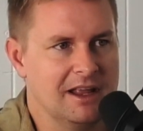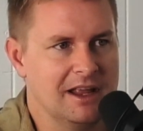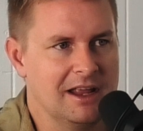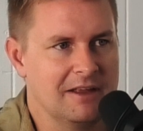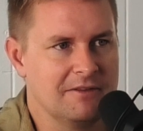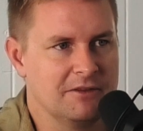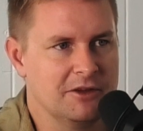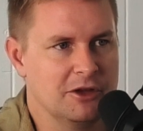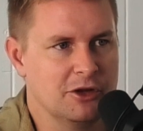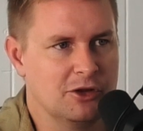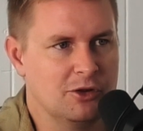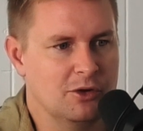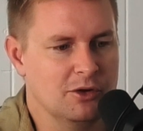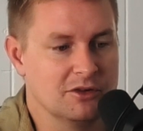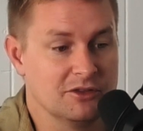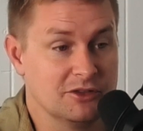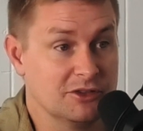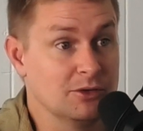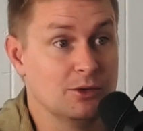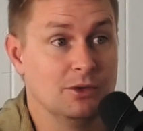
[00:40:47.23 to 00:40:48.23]
if you
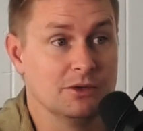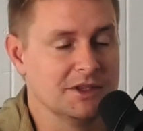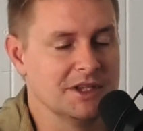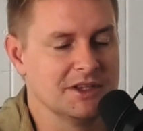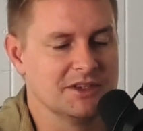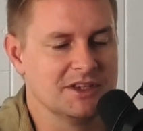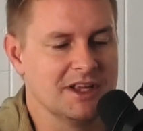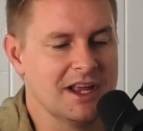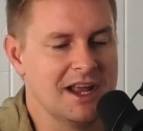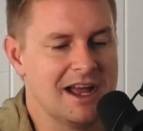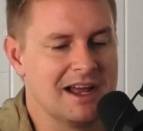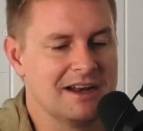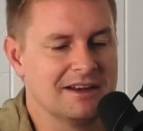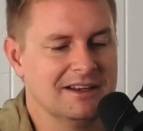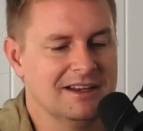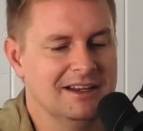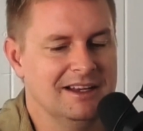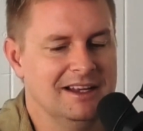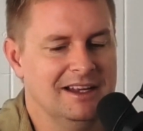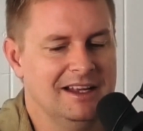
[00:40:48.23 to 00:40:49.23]
couldn't sort this out.
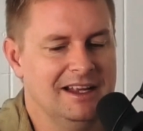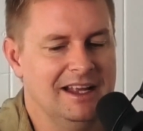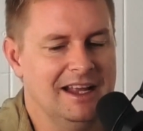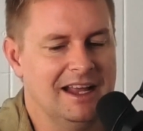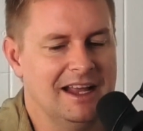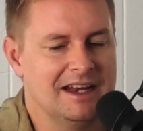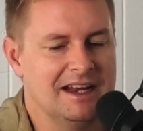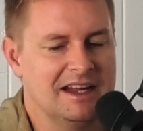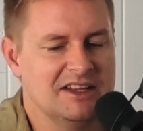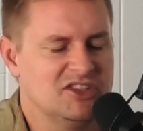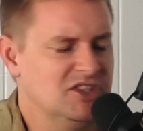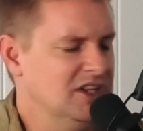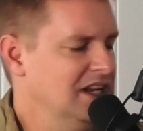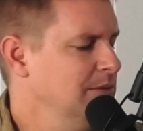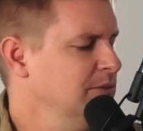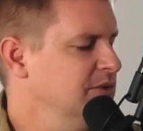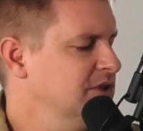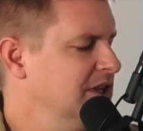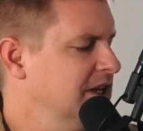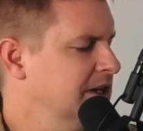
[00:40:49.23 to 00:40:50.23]
And it
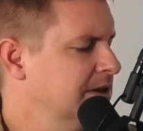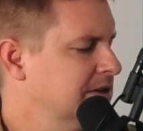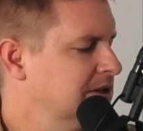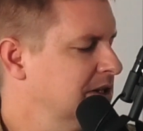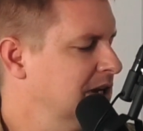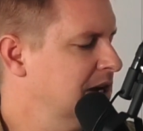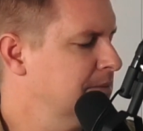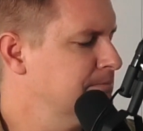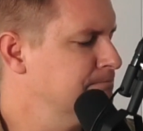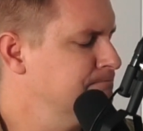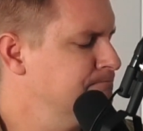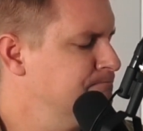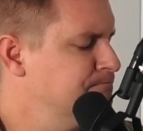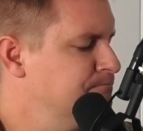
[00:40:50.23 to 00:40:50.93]
seems that um,